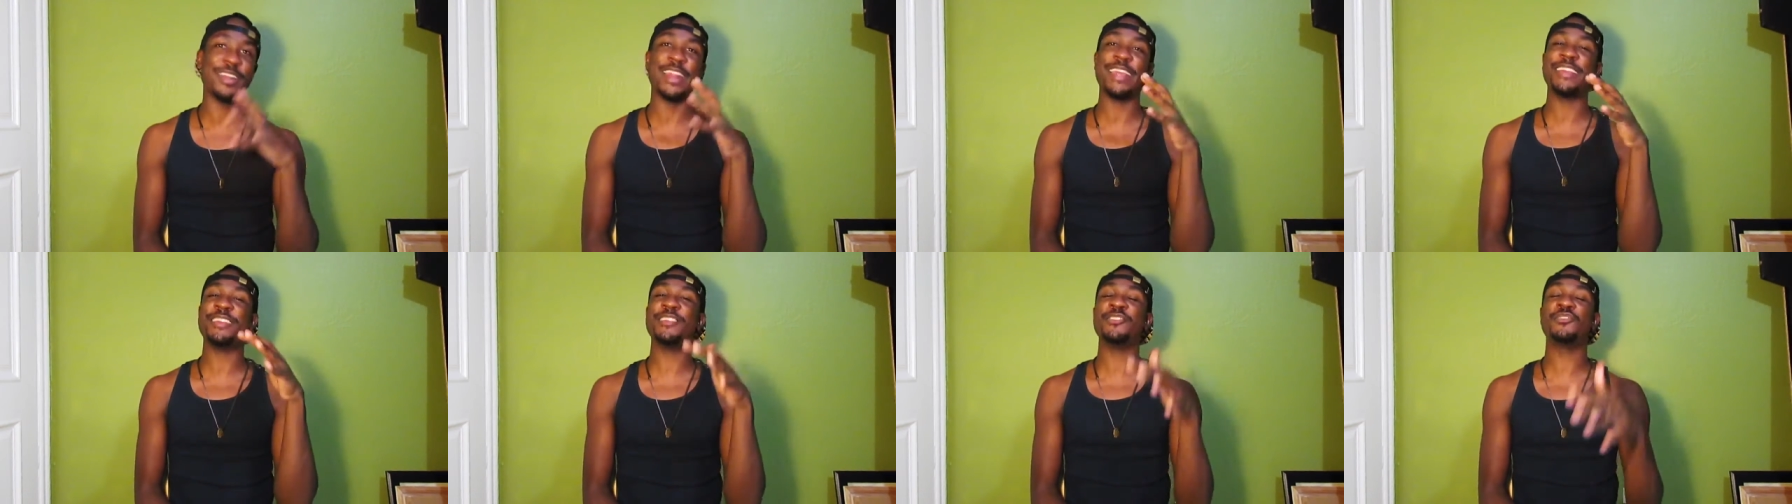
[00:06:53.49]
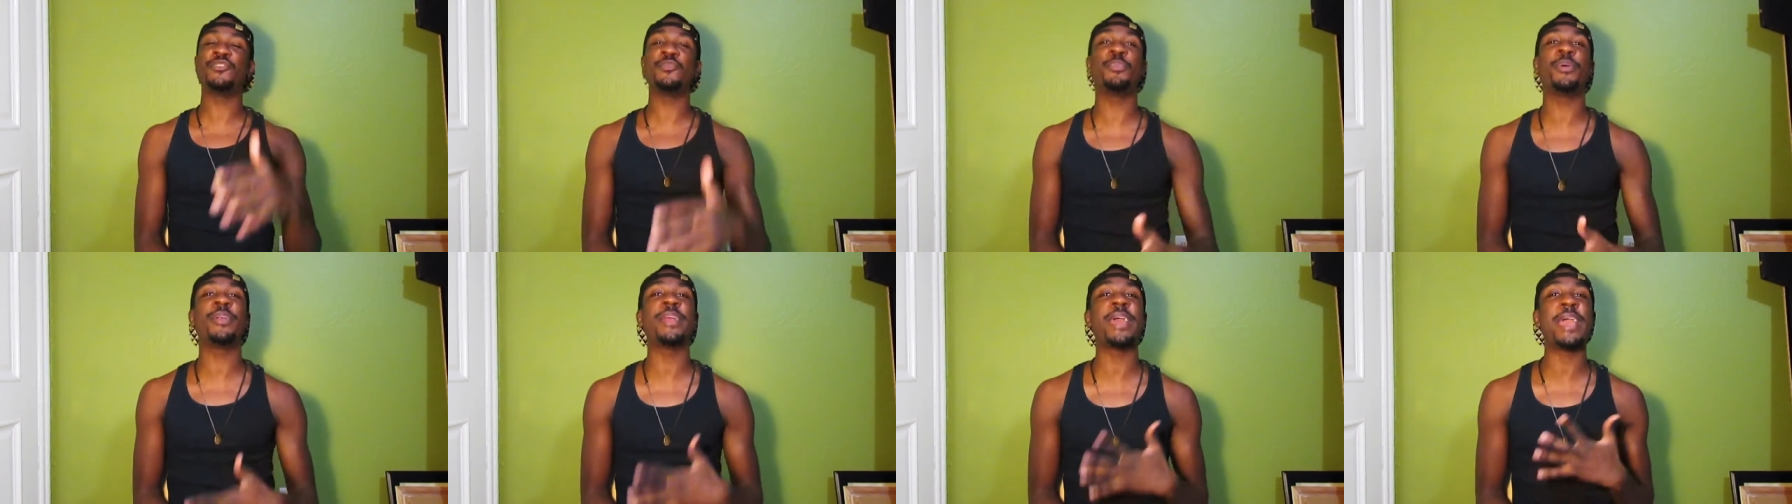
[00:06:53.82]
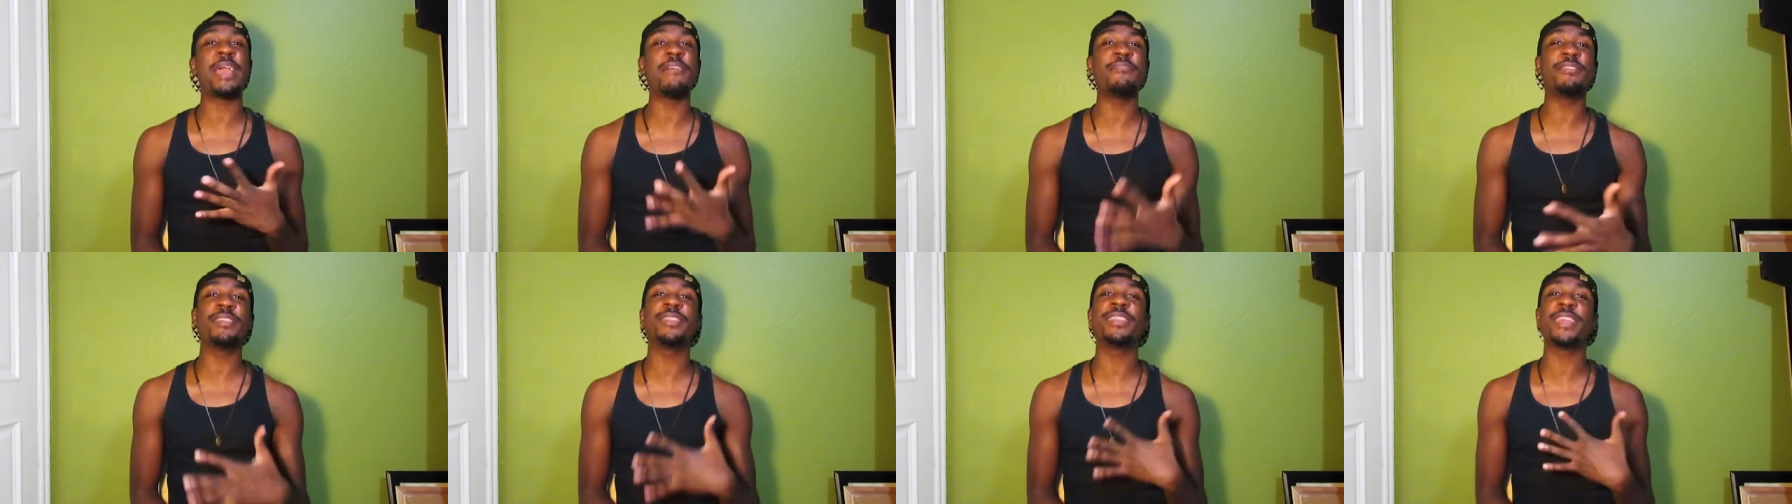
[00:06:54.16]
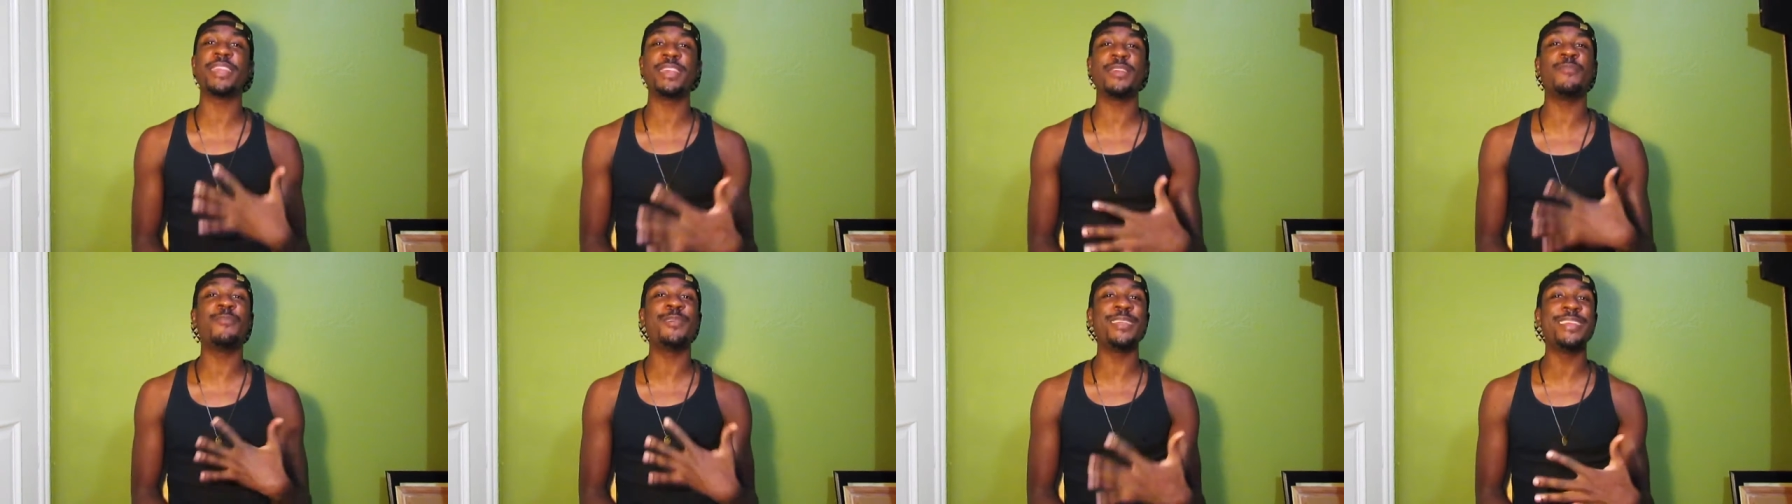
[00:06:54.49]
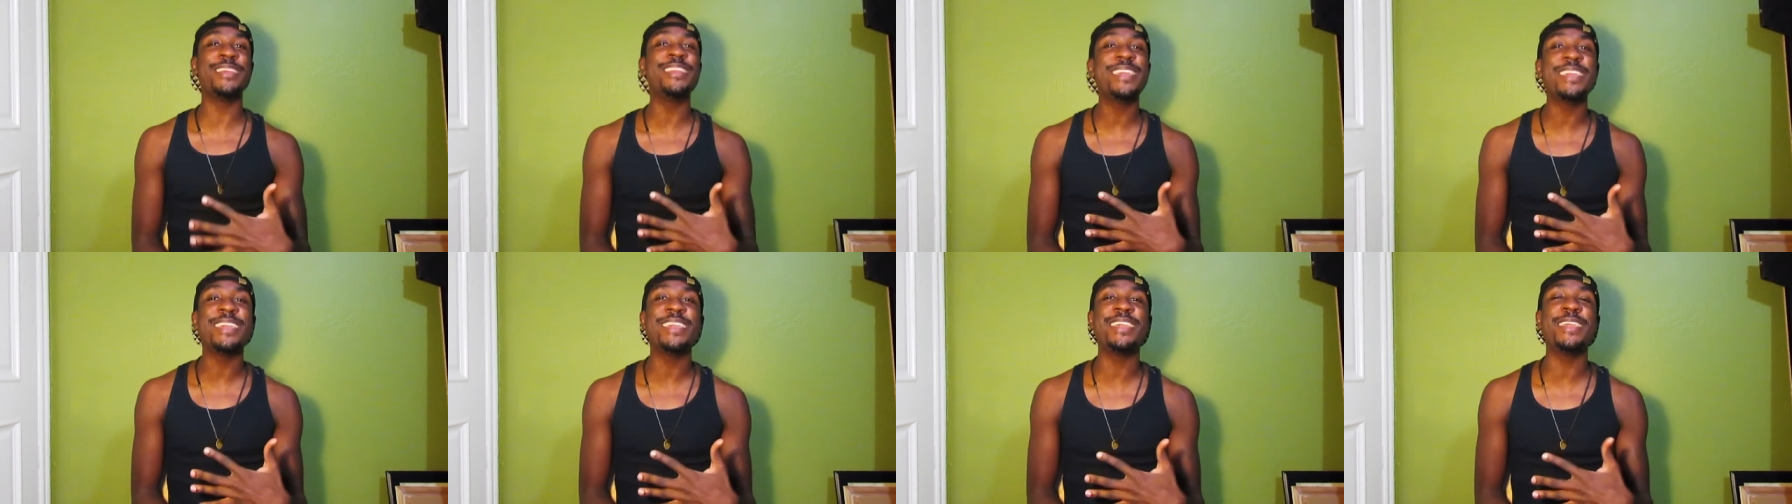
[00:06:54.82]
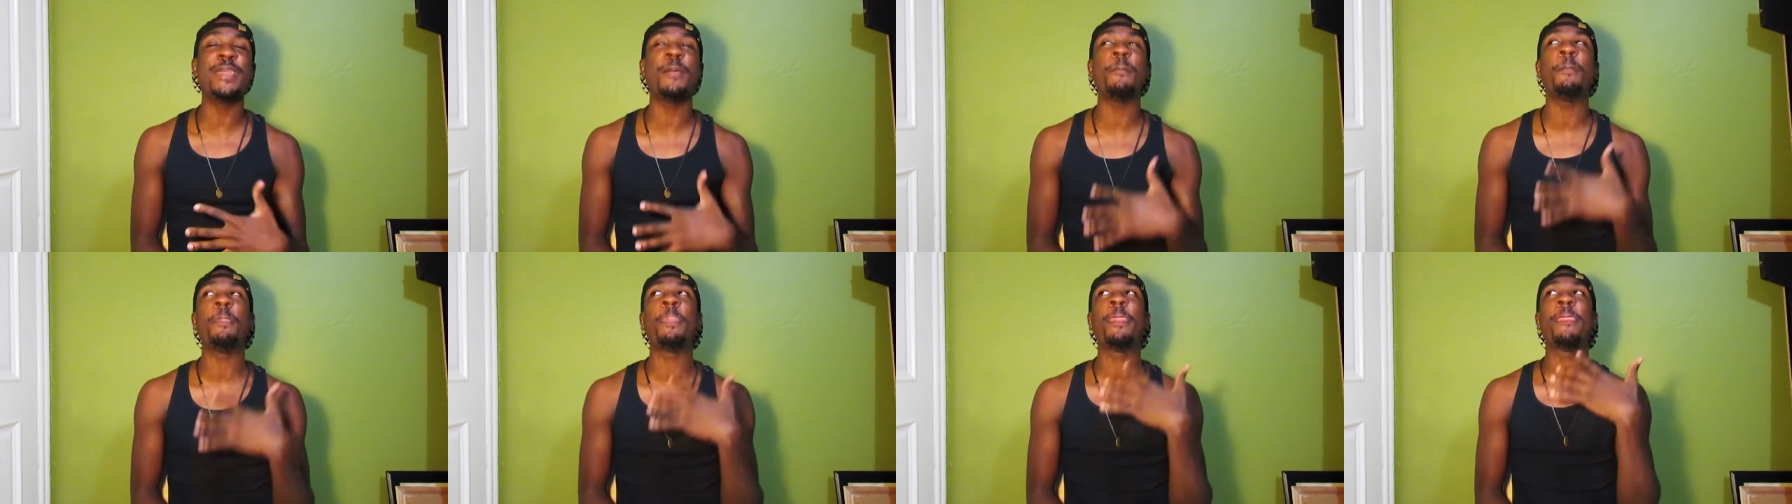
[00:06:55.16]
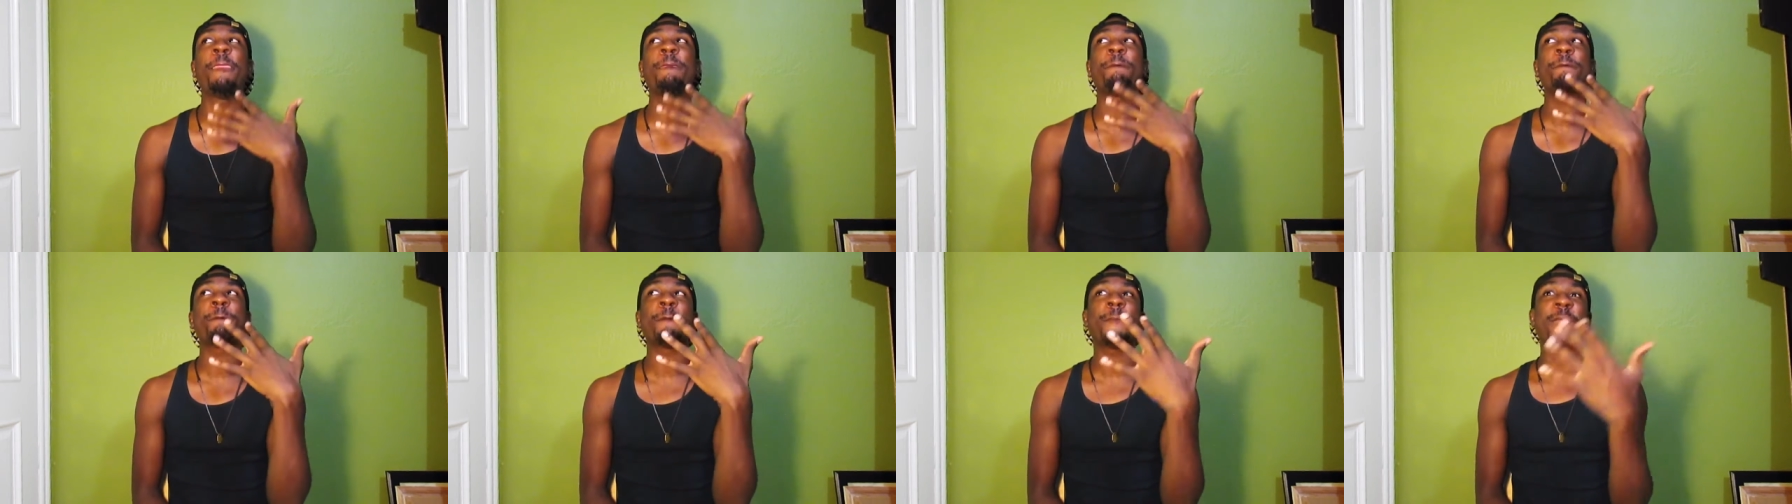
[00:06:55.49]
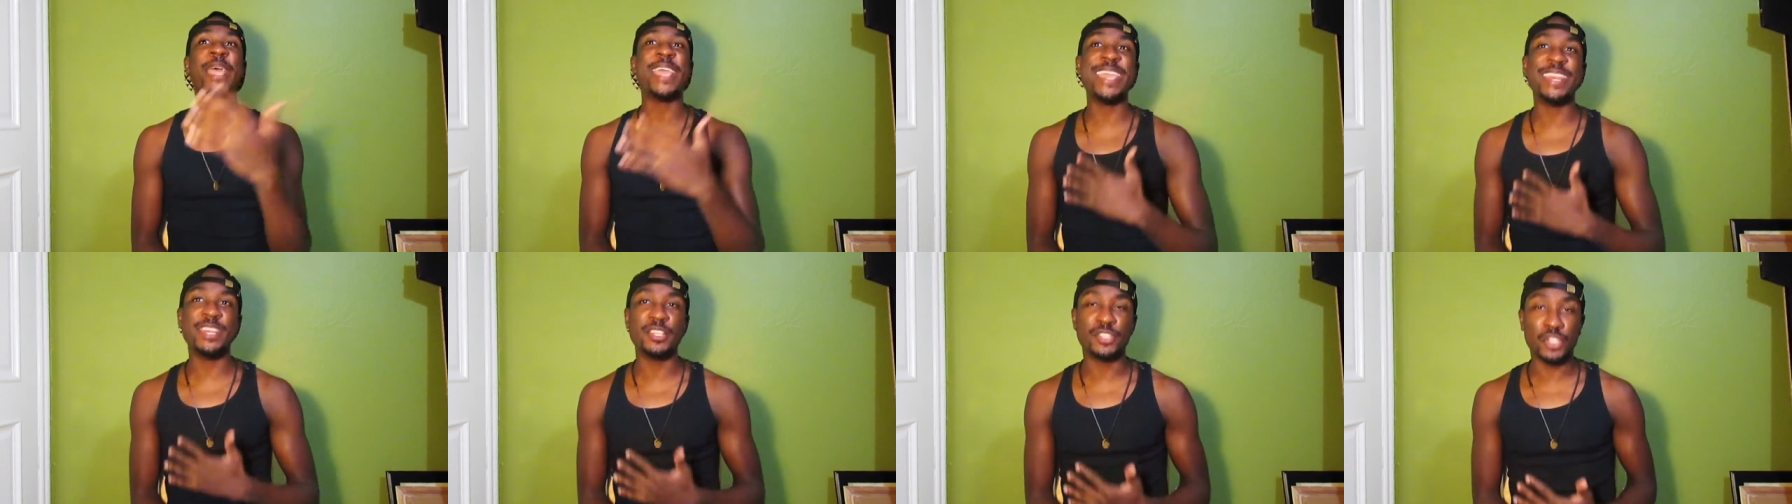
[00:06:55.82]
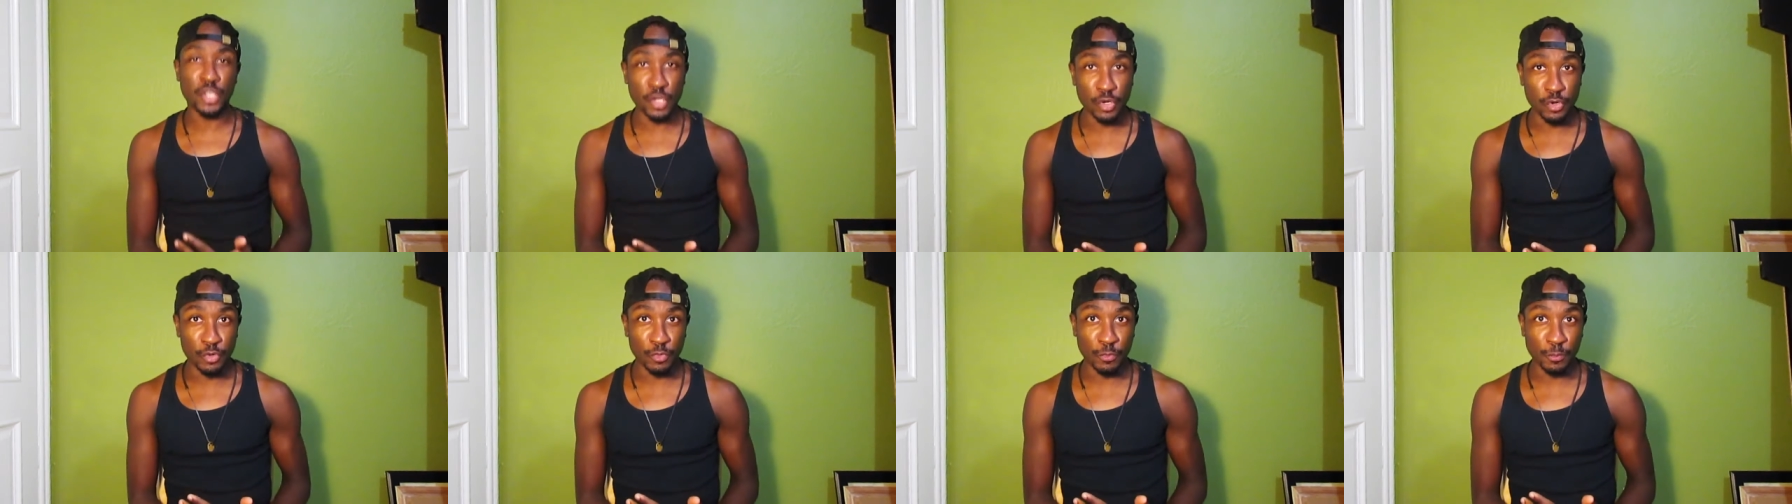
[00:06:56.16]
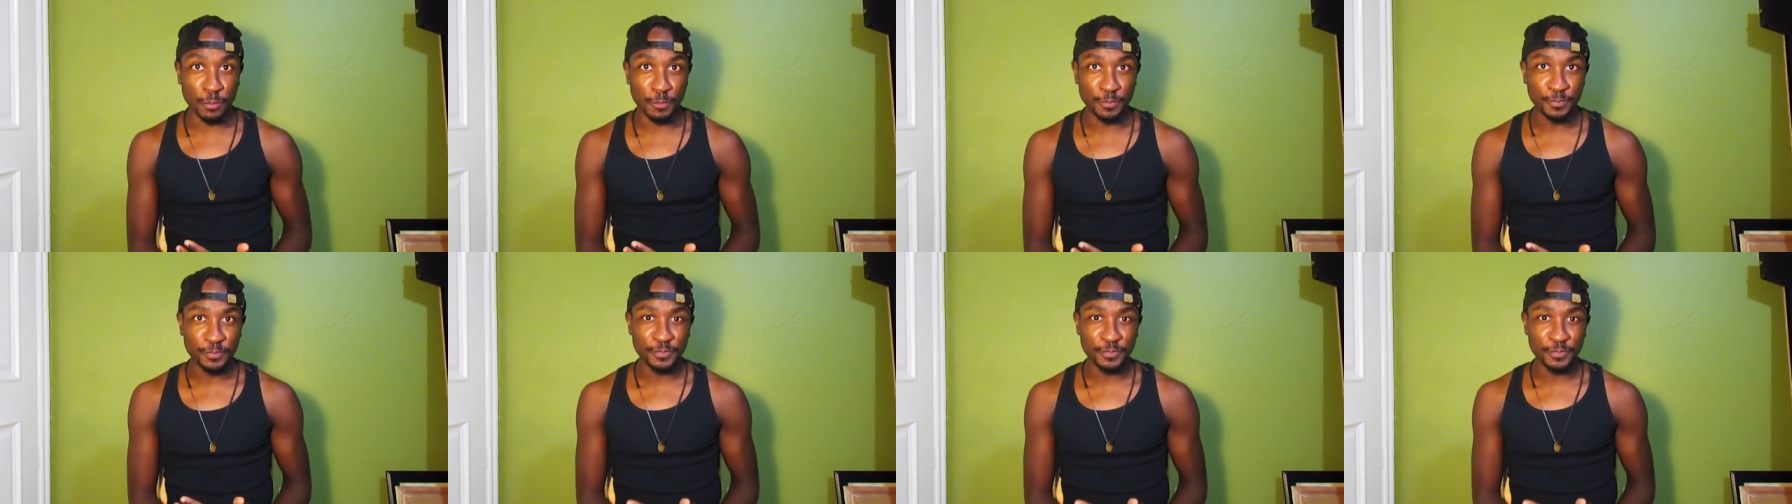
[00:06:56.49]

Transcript: Like, did you put everything that we need in the soup?